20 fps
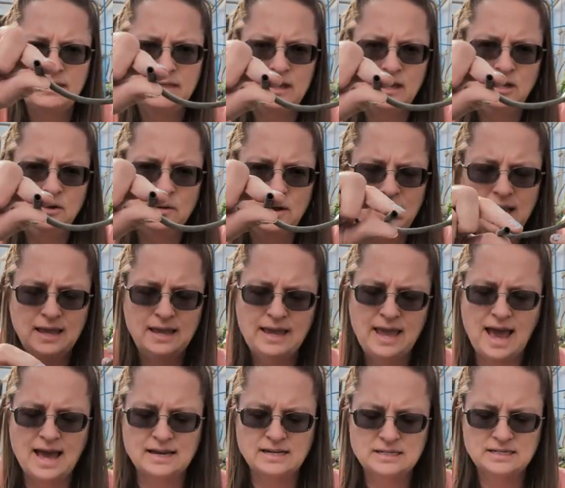that you can
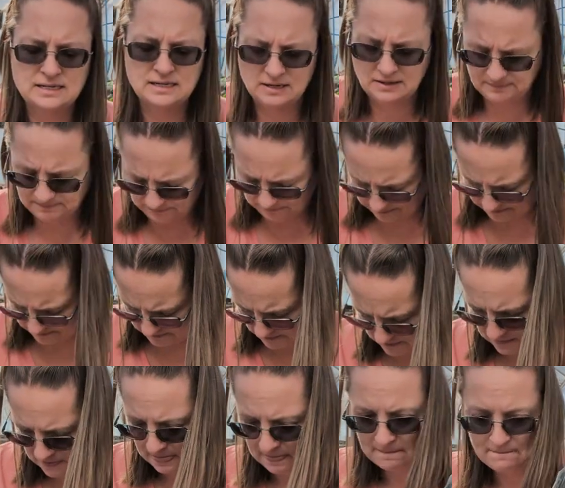get
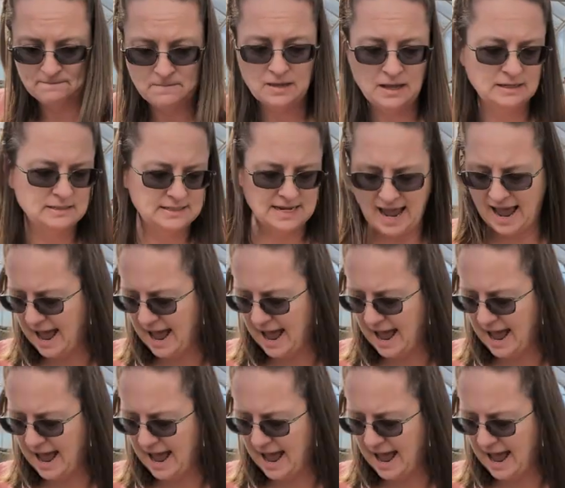to